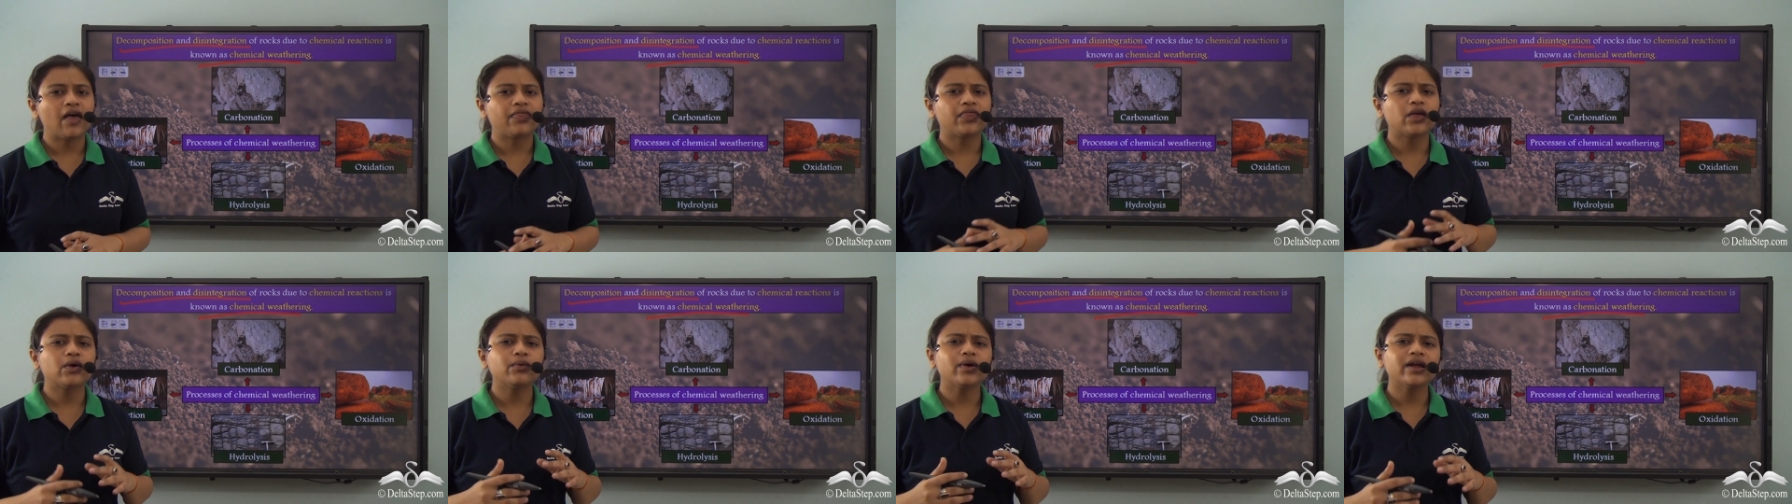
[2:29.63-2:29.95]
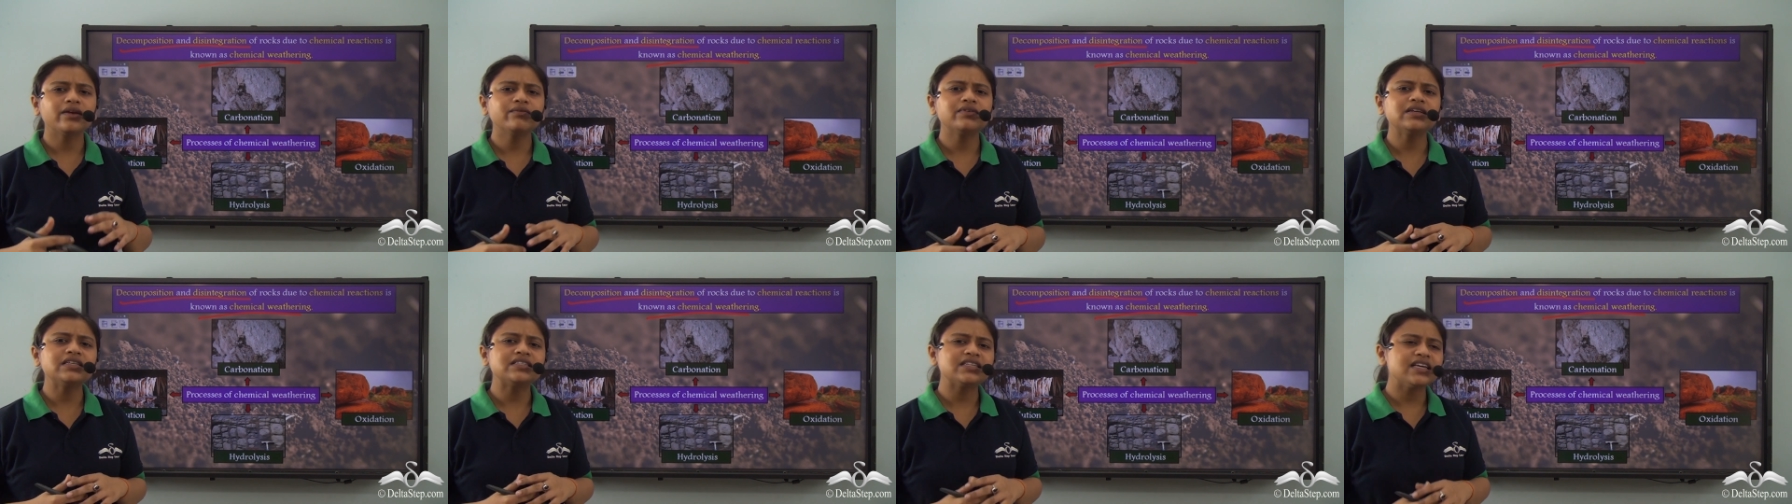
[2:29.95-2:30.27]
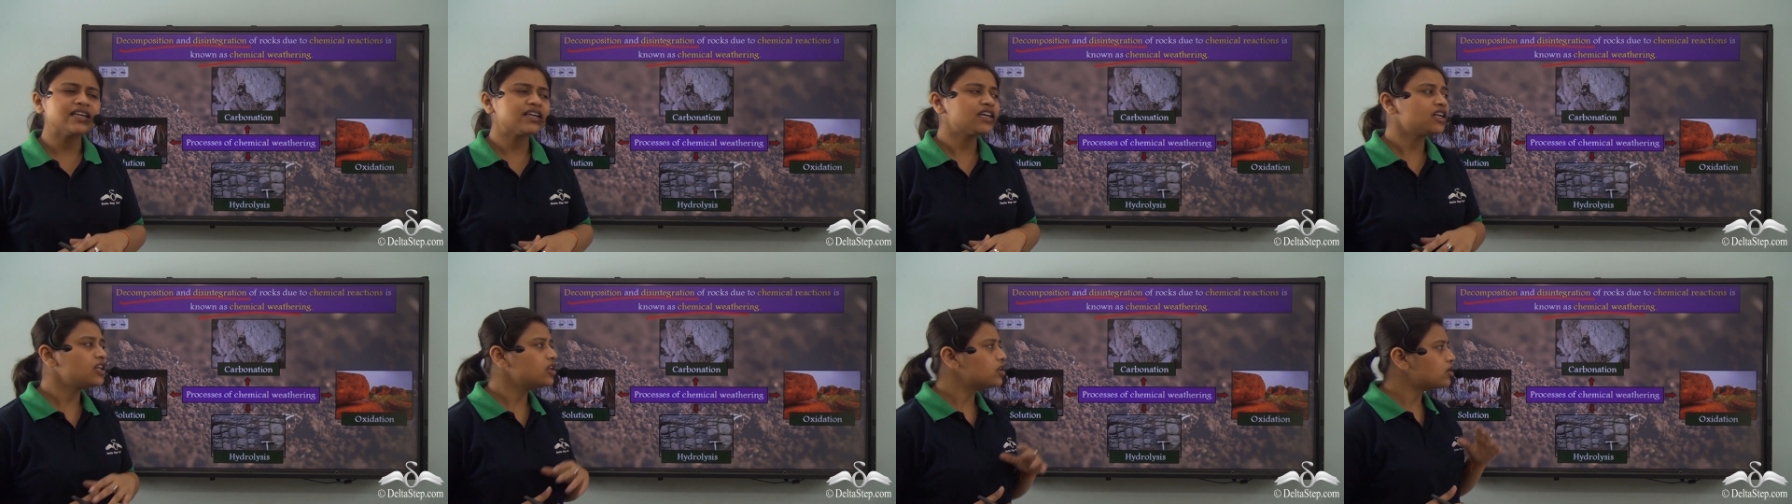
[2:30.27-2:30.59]
Now when we
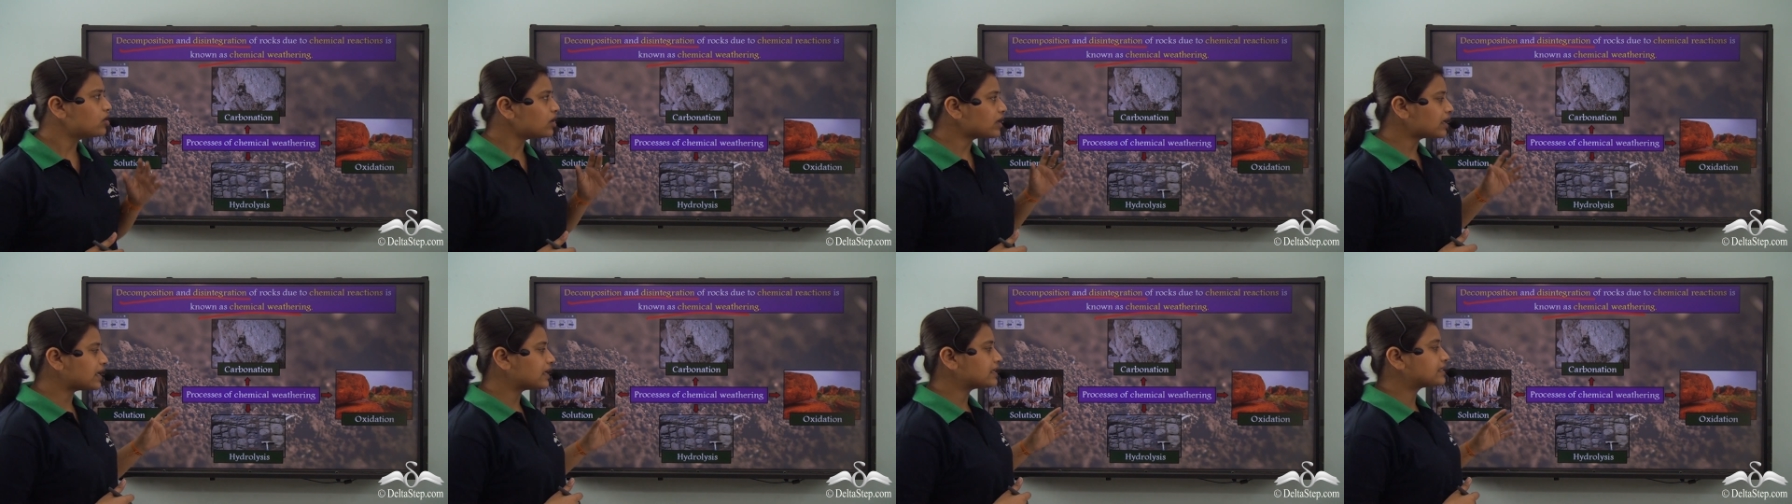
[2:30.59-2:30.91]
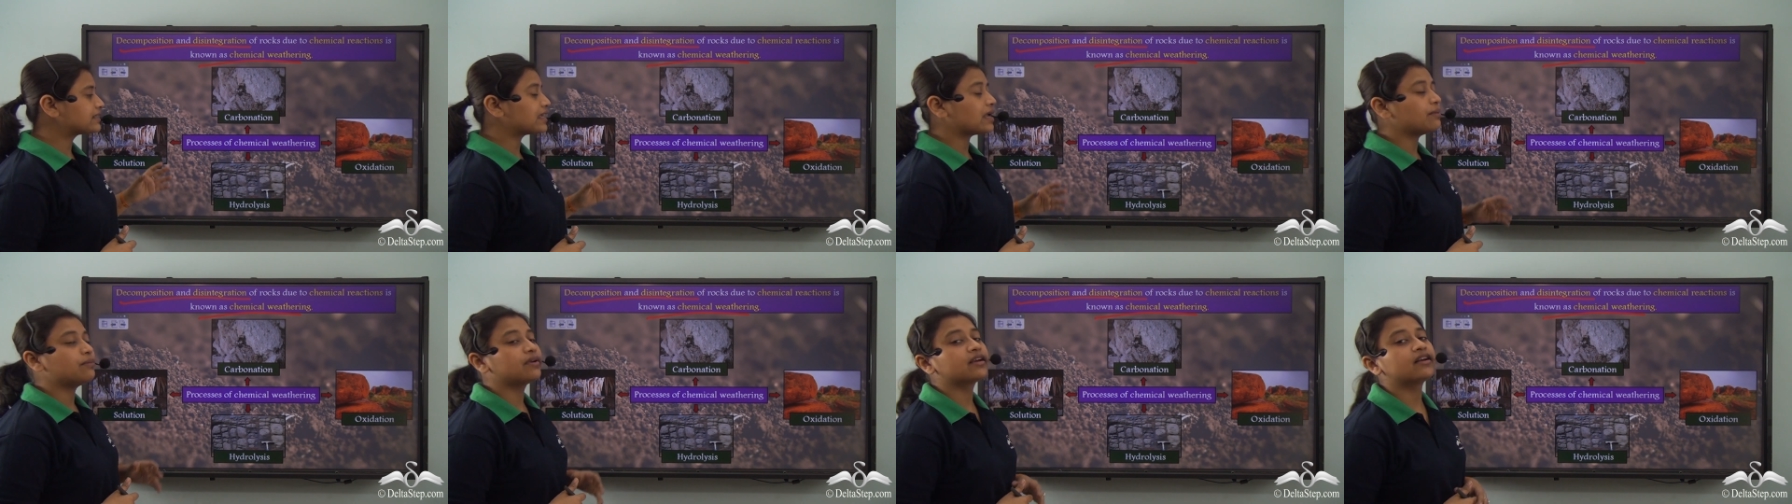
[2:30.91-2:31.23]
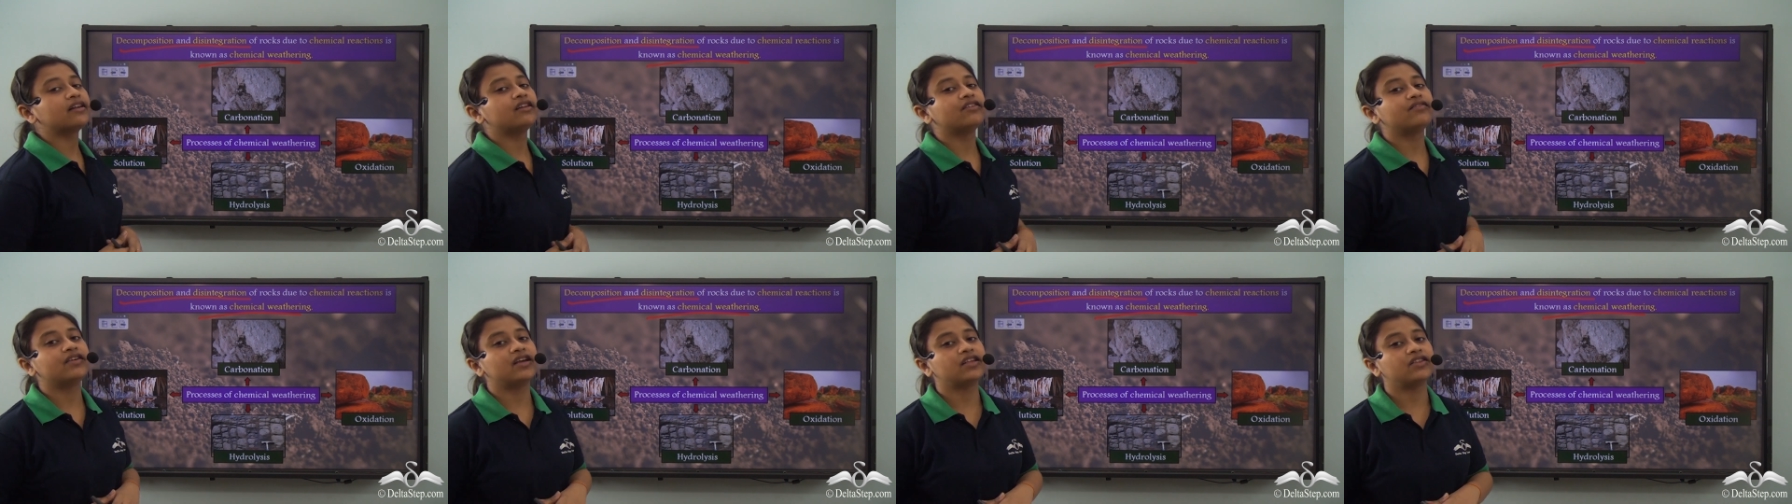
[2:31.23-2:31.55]
take a look at
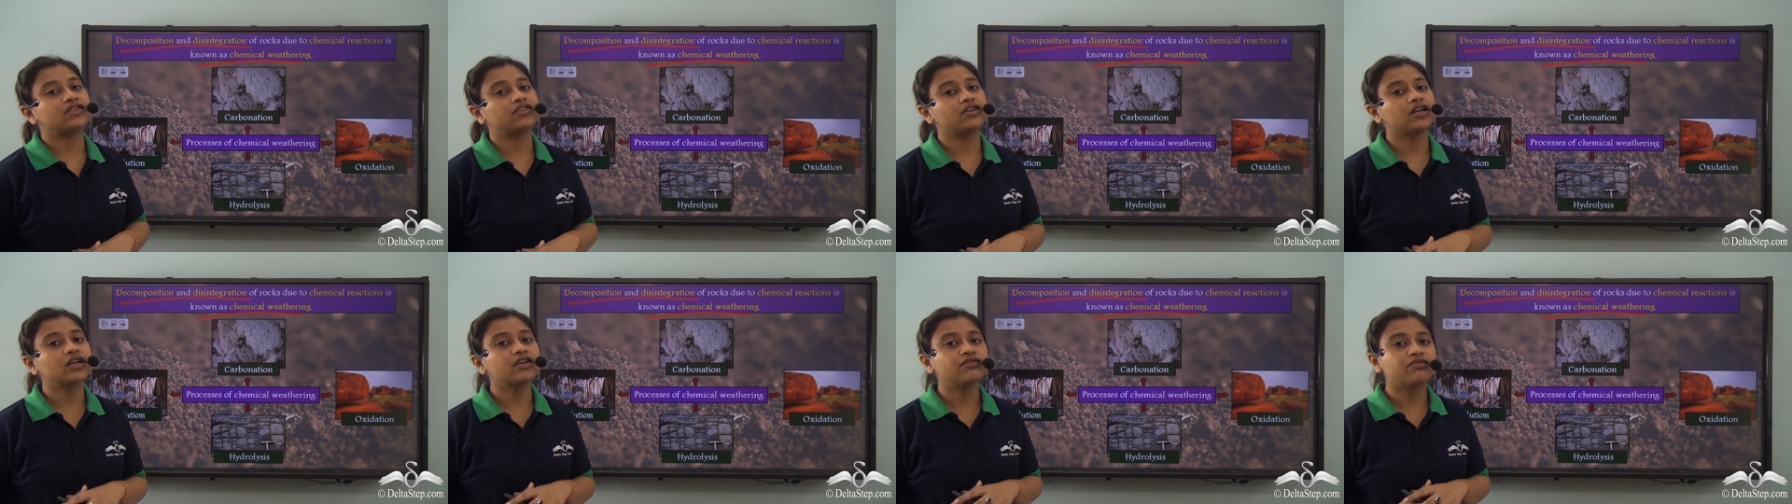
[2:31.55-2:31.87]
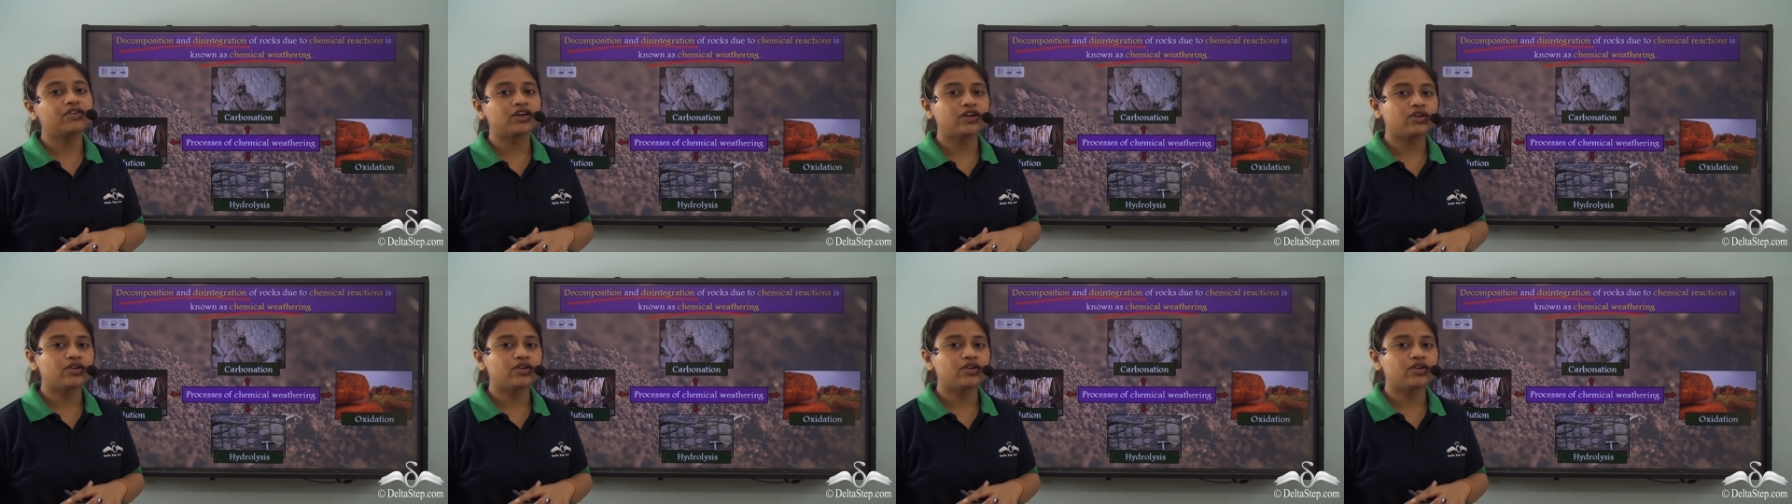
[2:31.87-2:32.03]
chemical weathering,